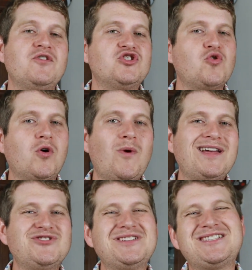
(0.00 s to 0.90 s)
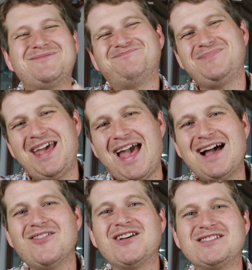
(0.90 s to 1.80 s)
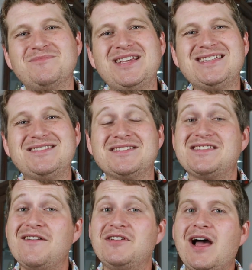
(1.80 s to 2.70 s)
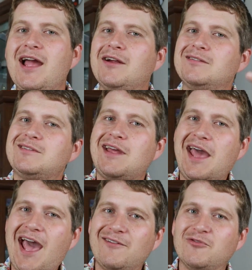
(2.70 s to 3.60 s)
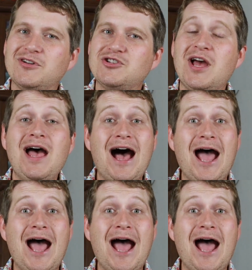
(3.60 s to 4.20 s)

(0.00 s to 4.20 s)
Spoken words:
The short wedges, yeah, I lost some distance. 7-iron, average.